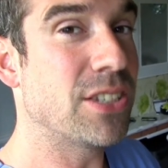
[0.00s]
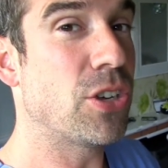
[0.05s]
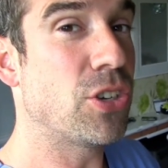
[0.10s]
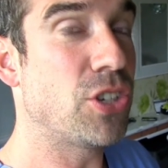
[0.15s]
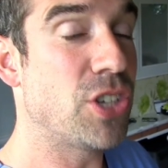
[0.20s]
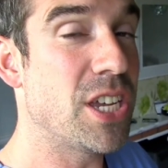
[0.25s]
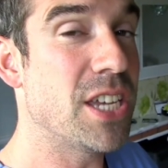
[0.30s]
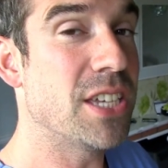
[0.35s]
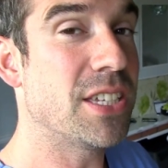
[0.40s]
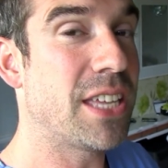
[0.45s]
So
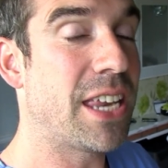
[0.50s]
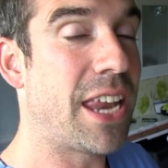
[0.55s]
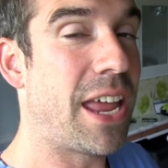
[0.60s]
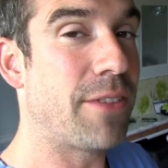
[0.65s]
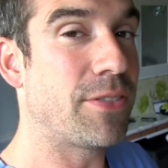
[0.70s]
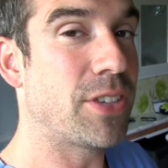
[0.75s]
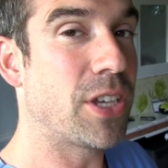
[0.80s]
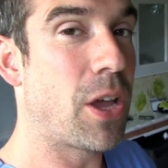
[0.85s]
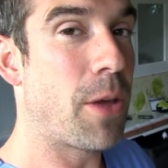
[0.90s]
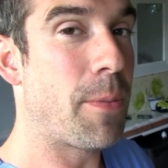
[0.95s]
she is going to
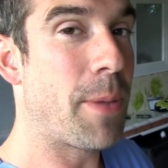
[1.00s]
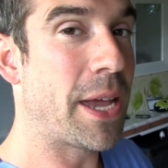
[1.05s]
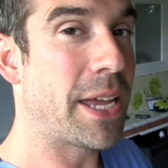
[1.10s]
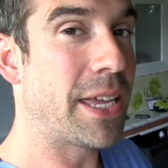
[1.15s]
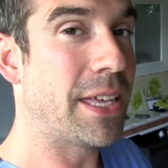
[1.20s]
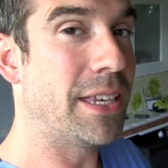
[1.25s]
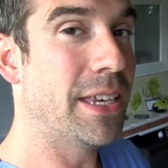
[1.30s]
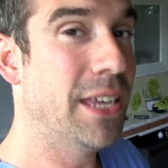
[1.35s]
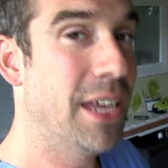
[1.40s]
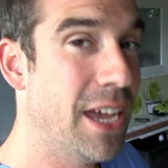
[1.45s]
have to go
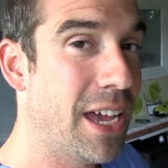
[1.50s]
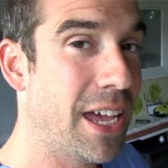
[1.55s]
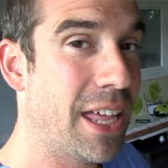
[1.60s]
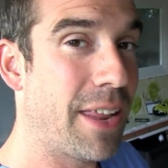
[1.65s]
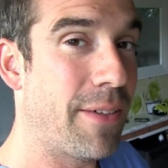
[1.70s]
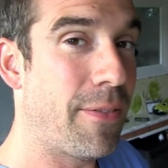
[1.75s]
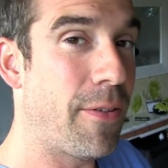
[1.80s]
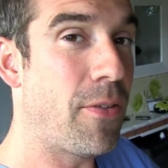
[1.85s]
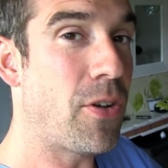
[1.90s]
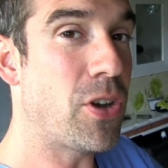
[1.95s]
back in
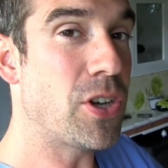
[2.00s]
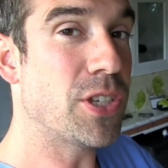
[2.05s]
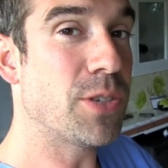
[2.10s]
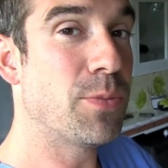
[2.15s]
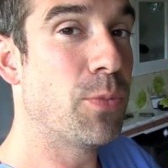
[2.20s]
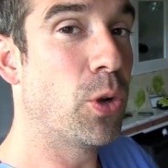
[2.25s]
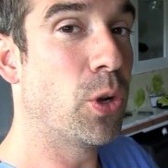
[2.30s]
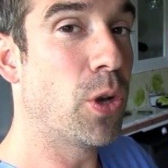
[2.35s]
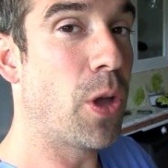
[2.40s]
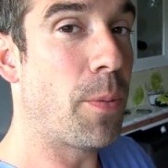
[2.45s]
and have a very
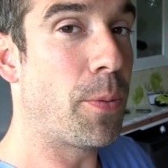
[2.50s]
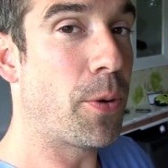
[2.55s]
small